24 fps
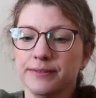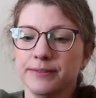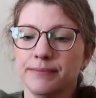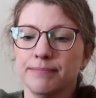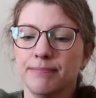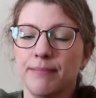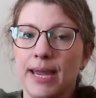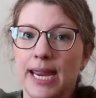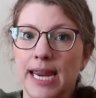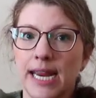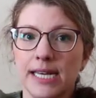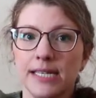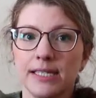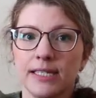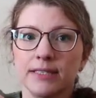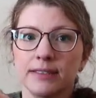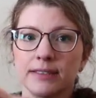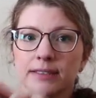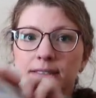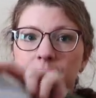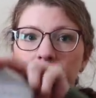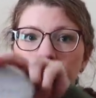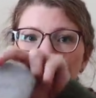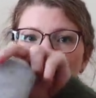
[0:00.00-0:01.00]
Maine.
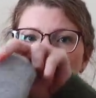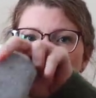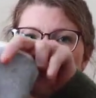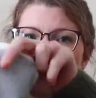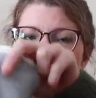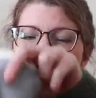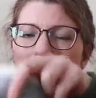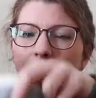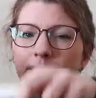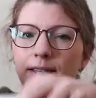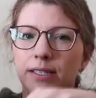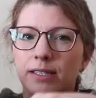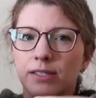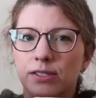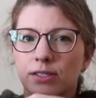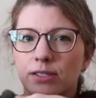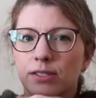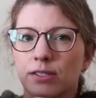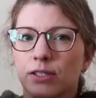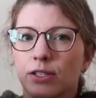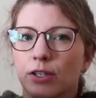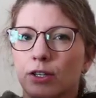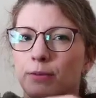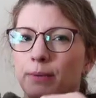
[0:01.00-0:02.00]
But I think they
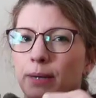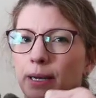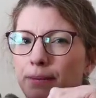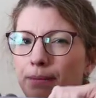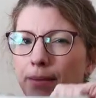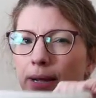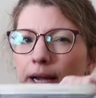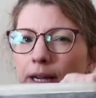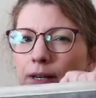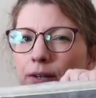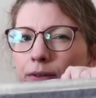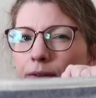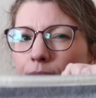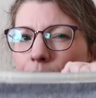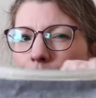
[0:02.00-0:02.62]
just go by Madder